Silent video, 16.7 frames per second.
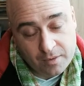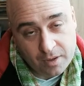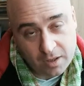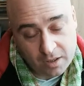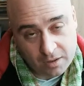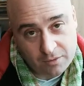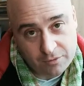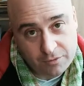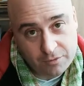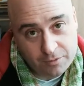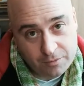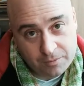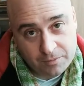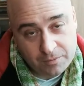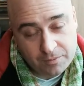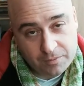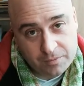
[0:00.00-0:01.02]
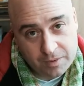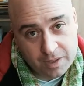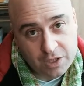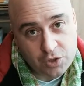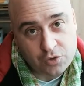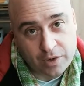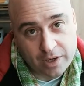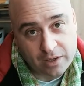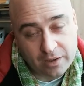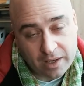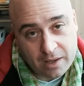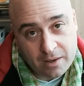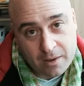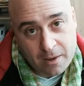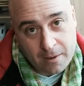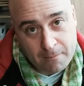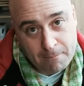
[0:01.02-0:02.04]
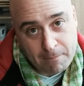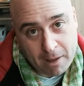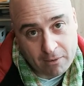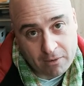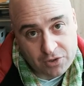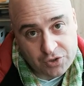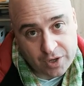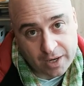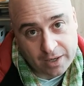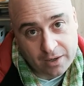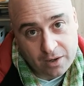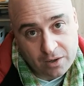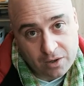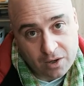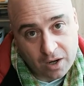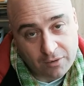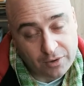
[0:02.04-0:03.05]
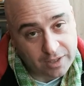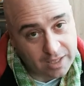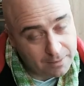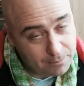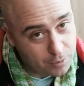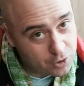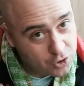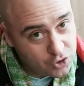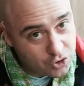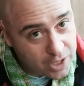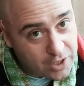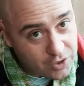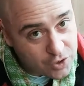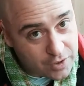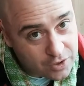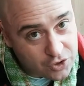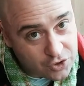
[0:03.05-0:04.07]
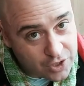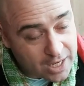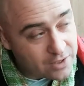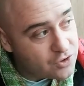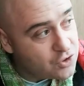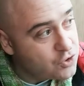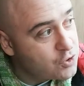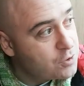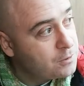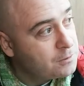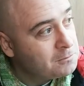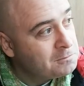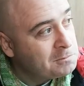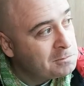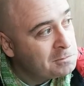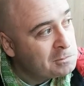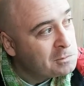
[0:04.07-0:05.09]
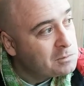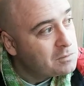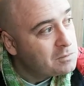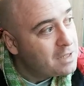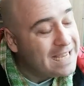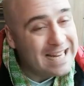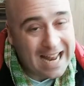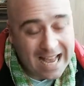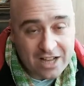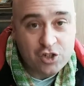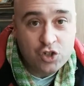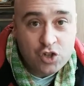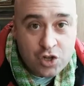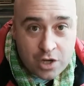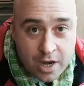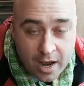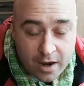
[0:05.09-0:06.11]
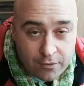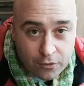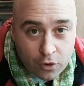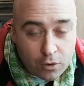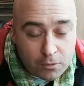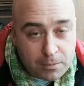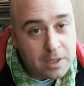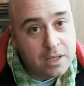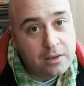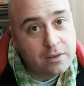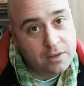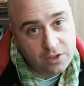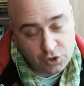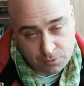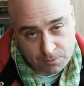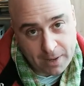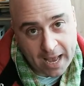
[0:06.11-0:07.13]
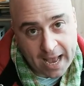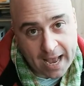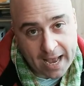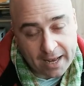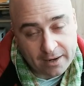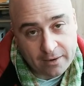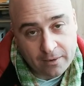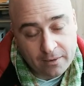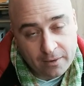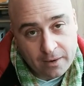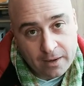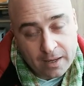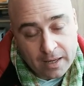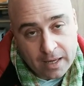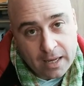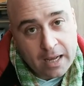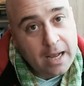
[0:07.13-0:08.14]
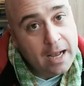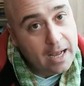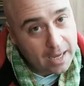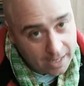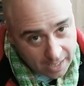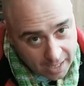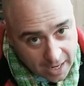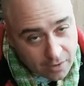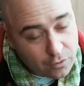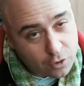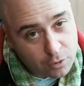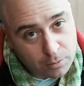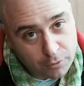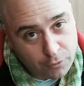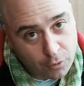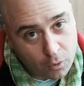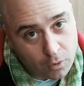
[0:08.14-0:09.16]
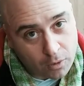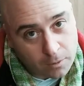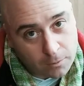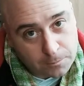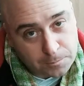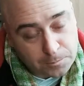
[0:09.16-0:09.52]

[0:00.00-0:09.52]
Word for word: of the Israeli Palestine conflict. In precisely the sense, it has never been this bad ever before.